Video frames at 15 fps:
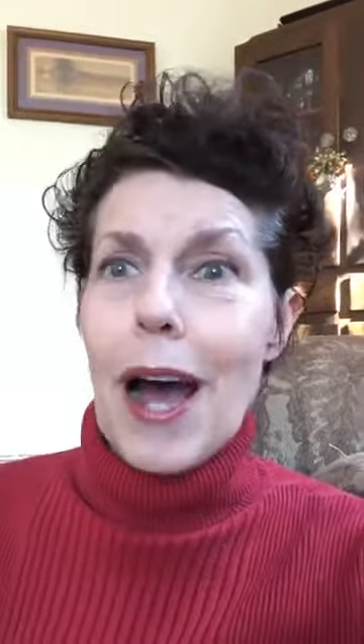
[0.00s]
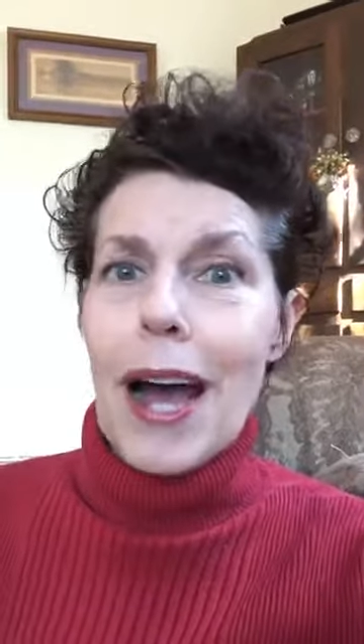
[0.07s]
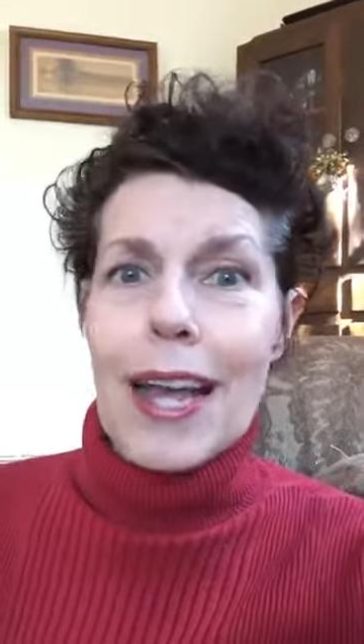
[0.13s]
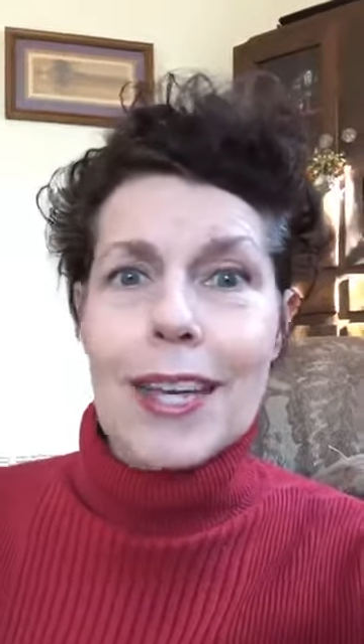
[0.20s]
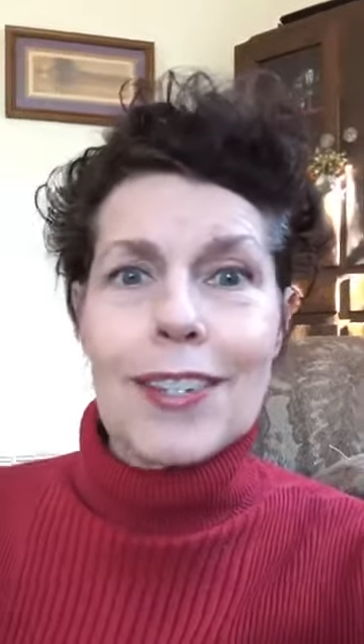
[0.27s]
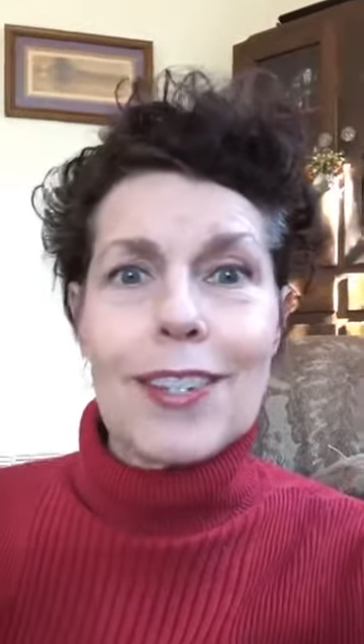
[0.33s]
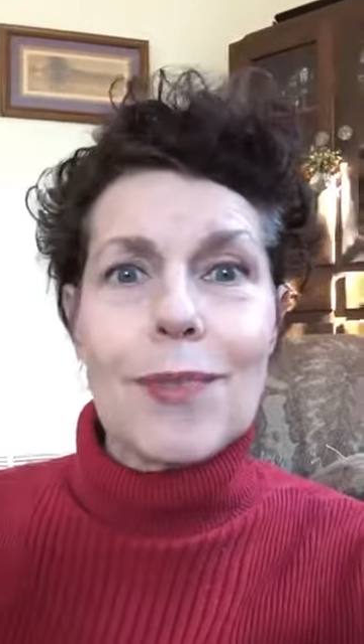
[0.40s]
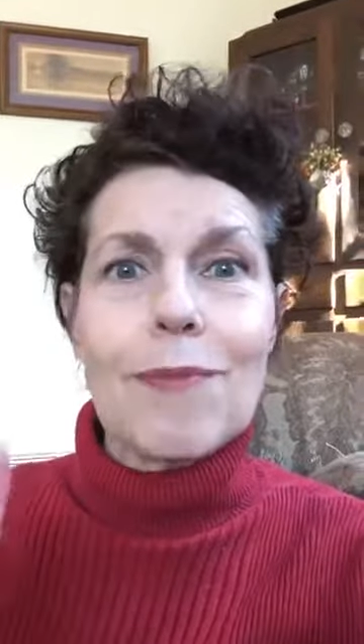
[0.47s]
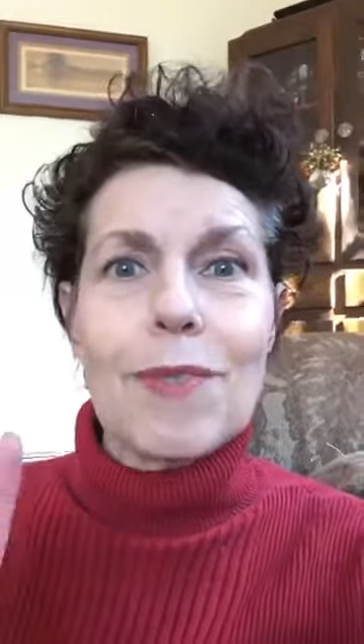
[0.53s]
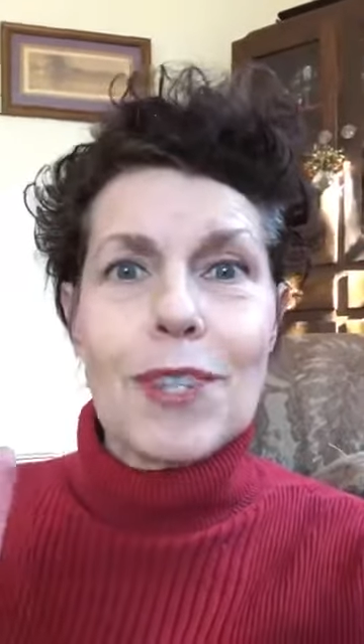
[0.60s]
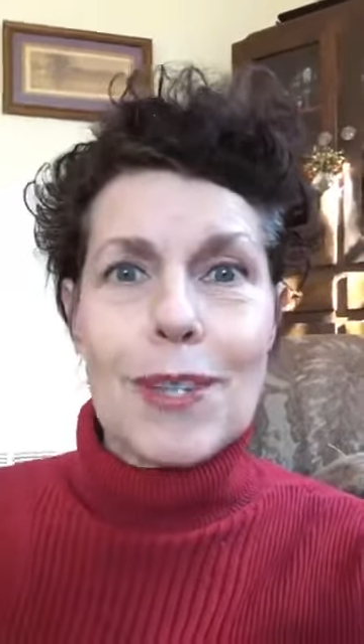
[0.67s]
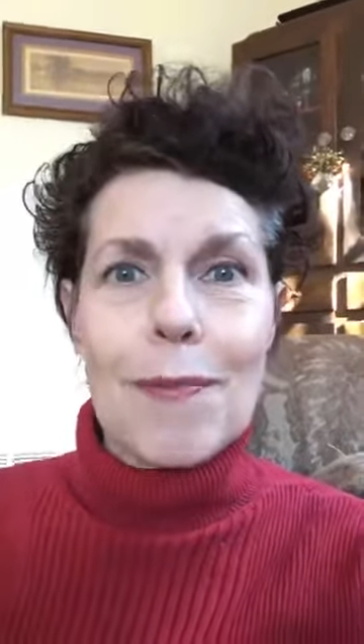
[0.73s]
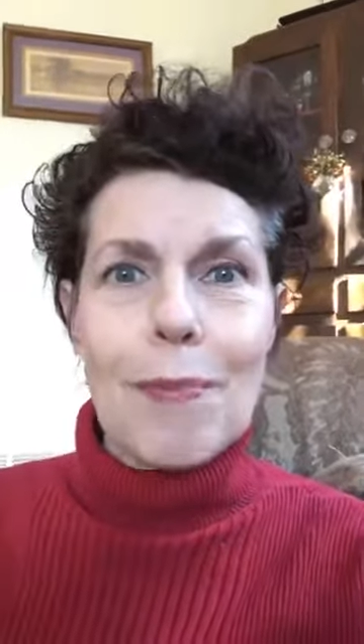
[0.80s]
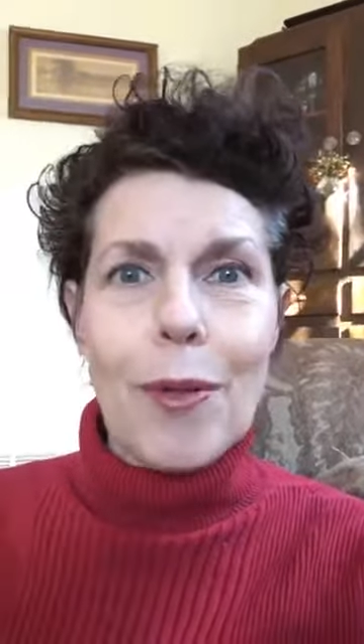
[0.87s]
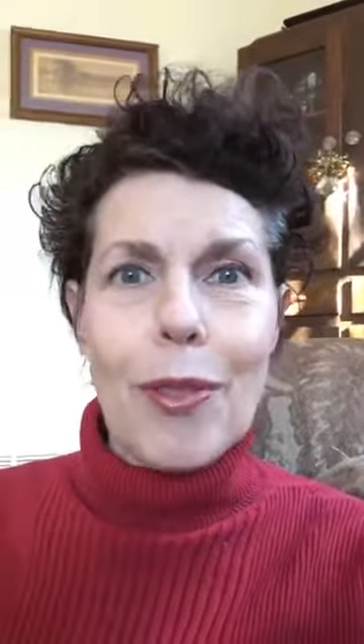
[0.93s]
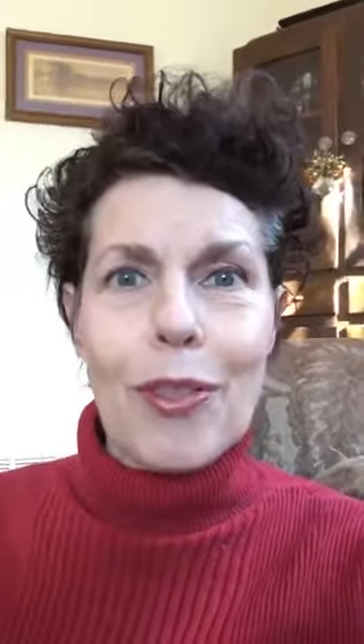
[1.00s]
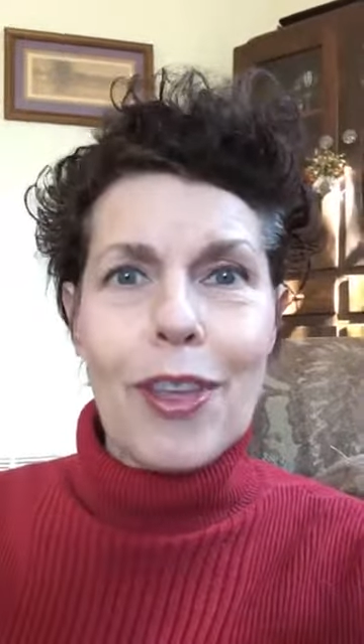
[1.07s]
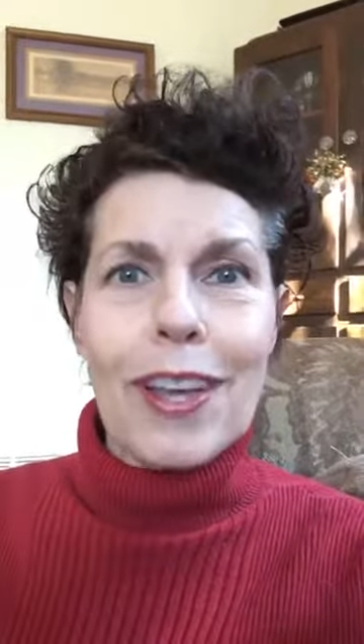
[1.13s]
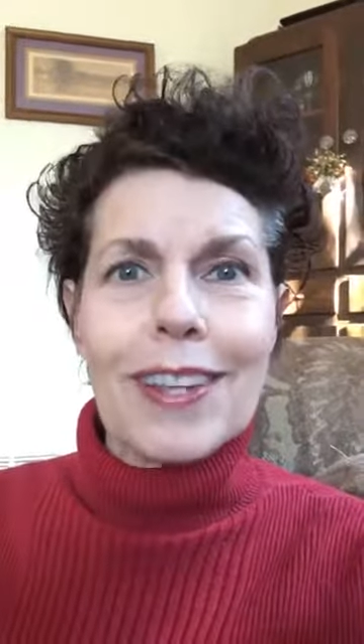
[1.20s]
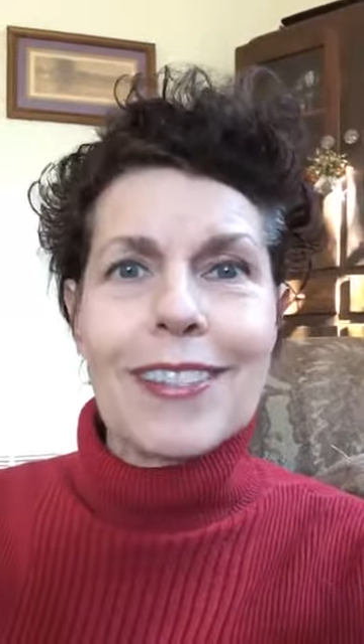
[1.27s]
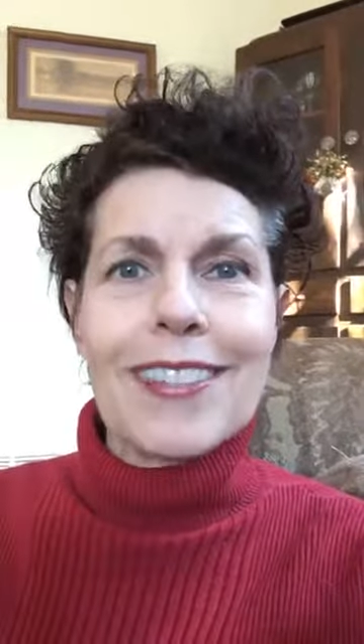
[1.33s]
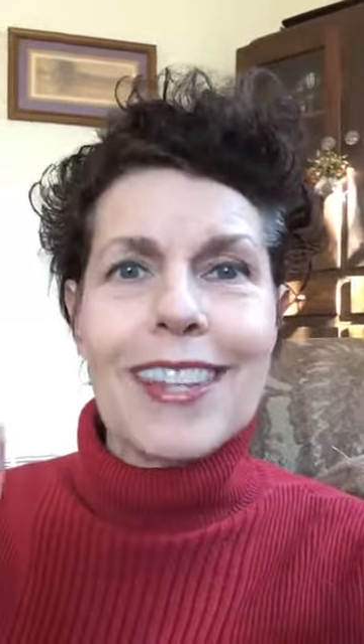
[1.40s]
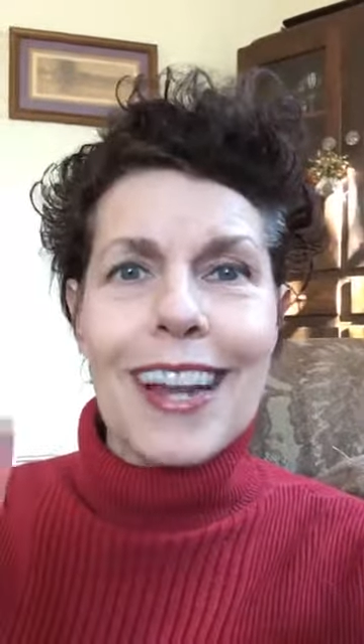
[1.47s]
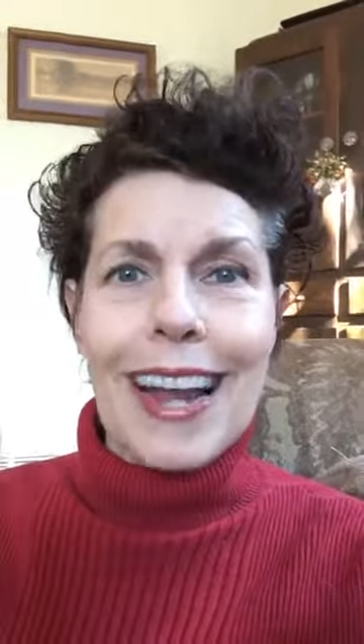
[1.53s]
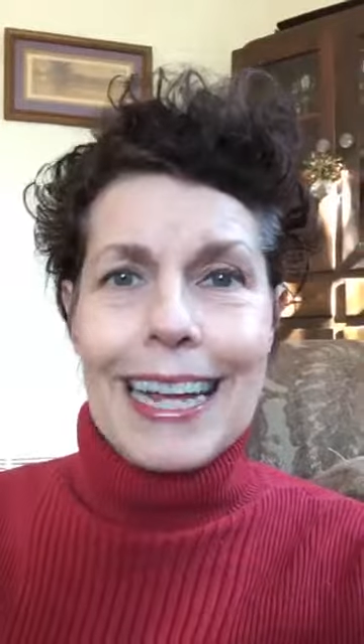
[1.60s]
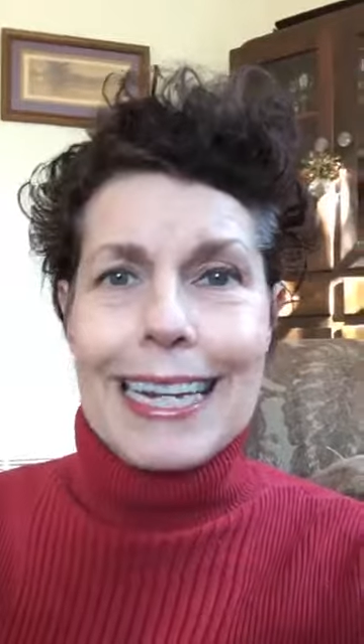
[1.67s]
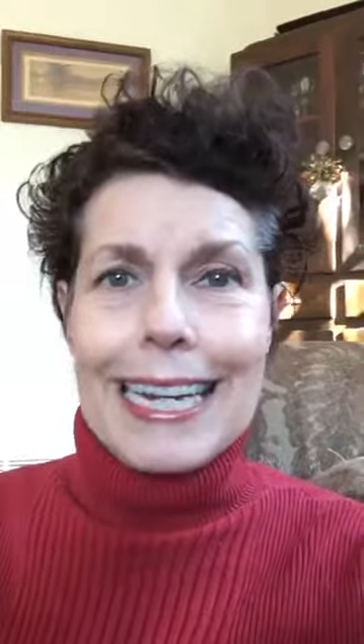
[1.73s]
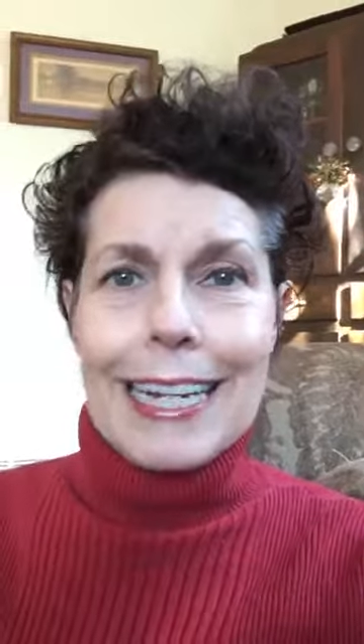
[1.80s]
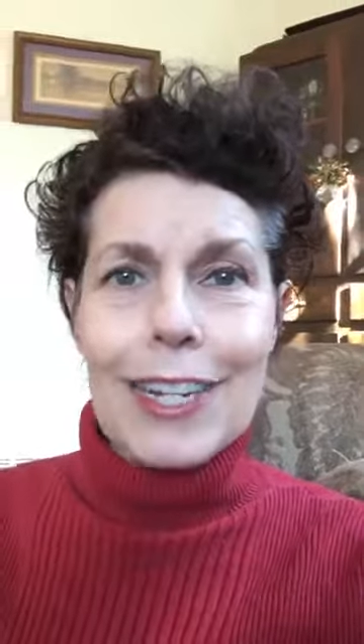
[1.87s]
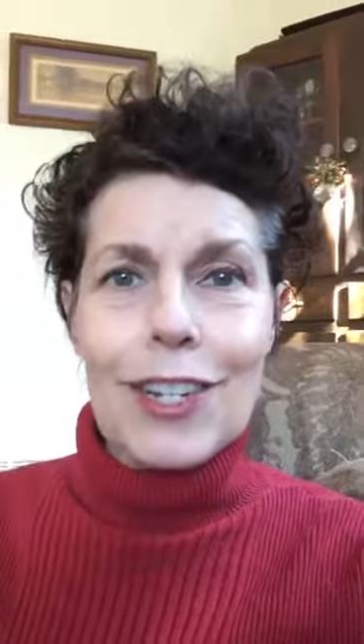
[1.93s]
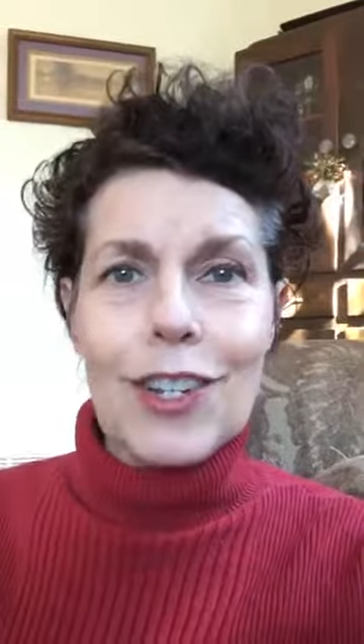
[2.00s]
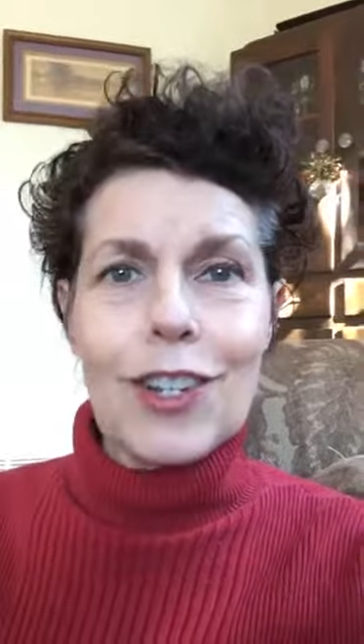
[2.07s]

I had some simple things that I needed